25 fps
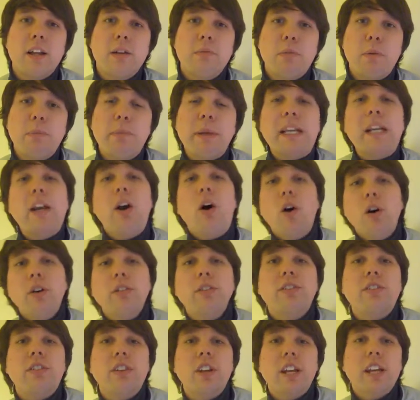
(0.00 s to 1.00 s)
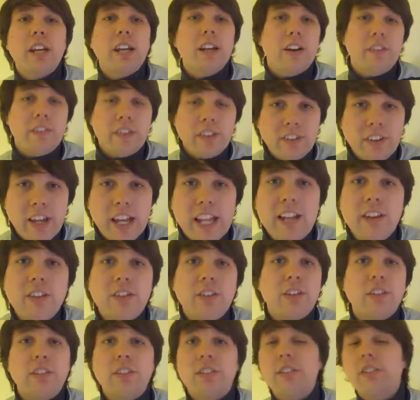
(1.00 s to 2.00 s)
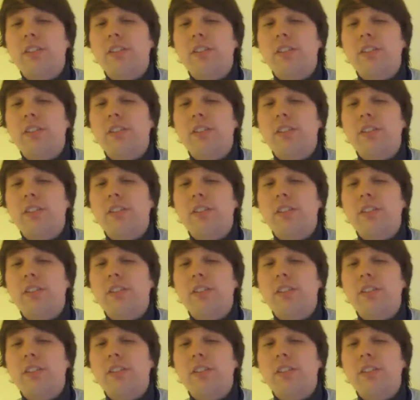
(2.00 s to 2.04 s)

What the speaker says: But because of his innocence,